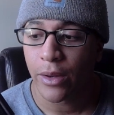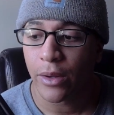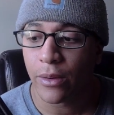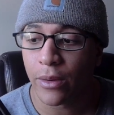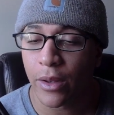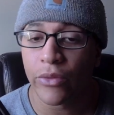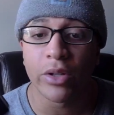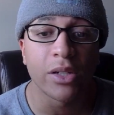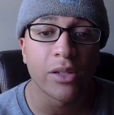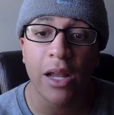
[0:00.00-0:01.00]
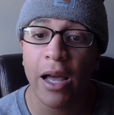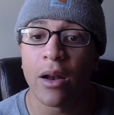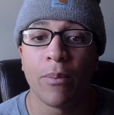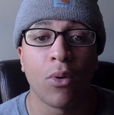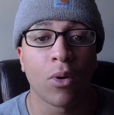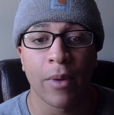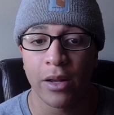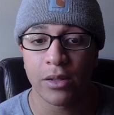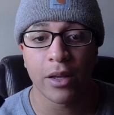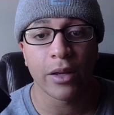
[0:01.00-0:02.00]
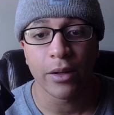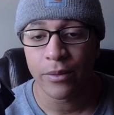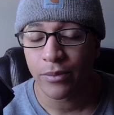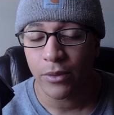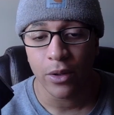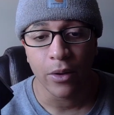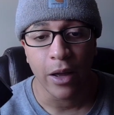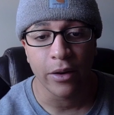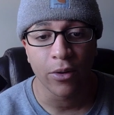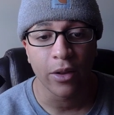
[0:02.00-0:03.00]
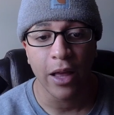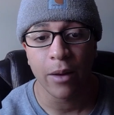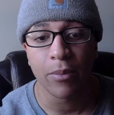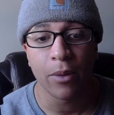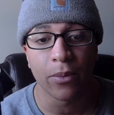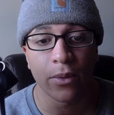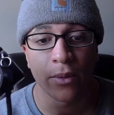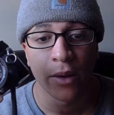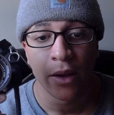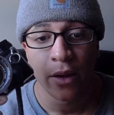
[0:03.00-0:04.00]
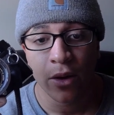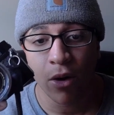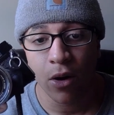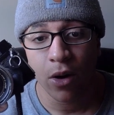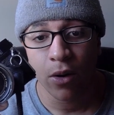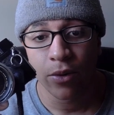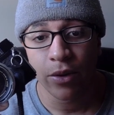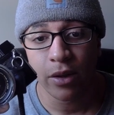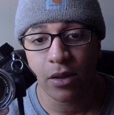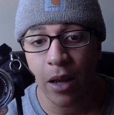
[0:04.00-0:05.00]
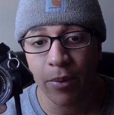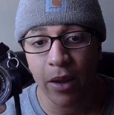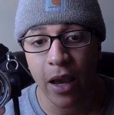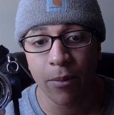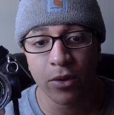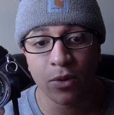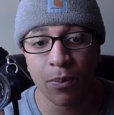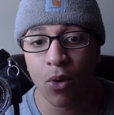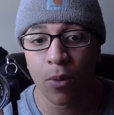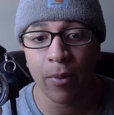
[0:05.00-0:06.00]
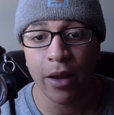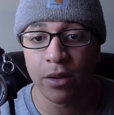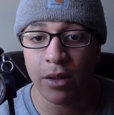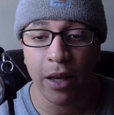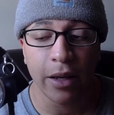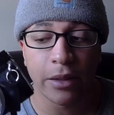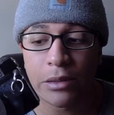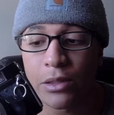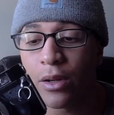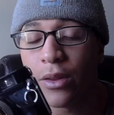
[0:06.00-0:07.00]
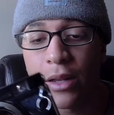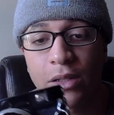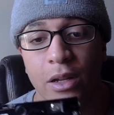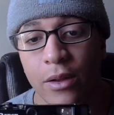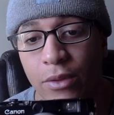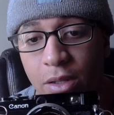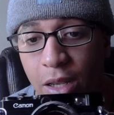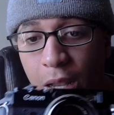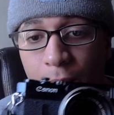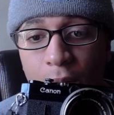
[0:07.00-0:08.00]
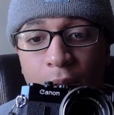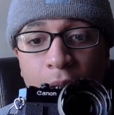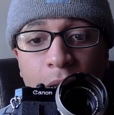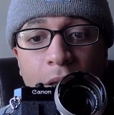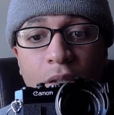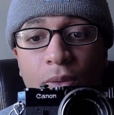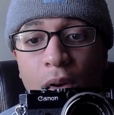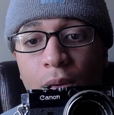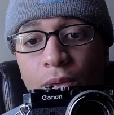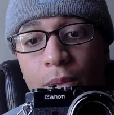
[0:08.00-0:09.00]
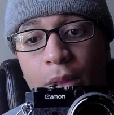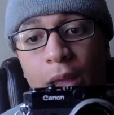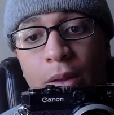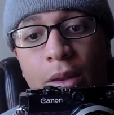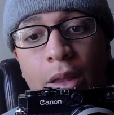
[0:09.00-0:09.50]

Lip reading: And this is not a poor man's Leica. I know a lot of people call these type of cameras poor man's Leicas and all that stuff. This camera is far from that.